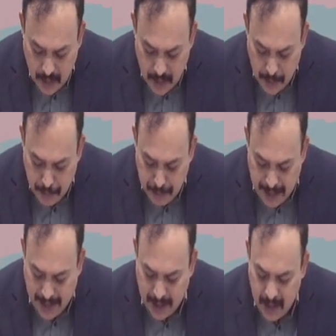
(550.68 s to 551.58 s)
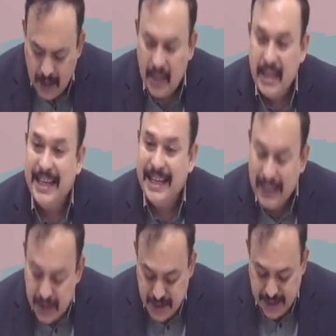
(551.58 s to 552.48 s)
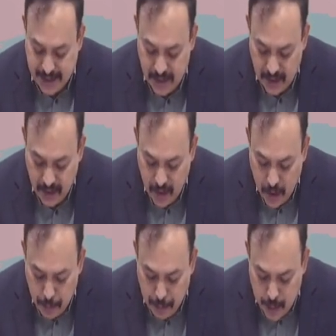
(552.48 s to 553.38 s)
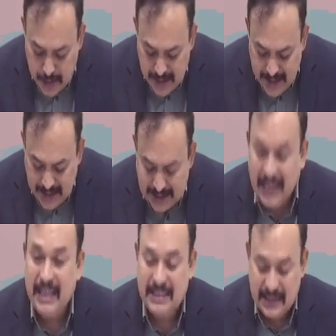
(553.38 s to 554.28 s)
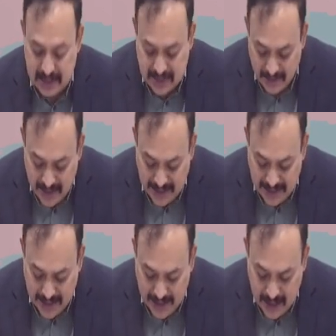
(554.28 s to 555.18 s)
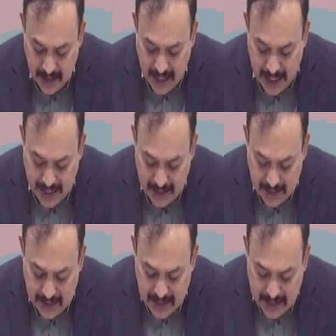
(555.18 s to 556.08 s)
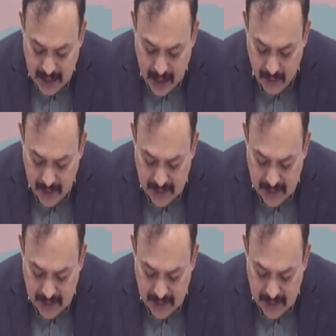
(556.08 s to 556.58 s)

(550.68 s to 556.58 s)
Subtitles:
may initiate proceedings under section 78 and recovery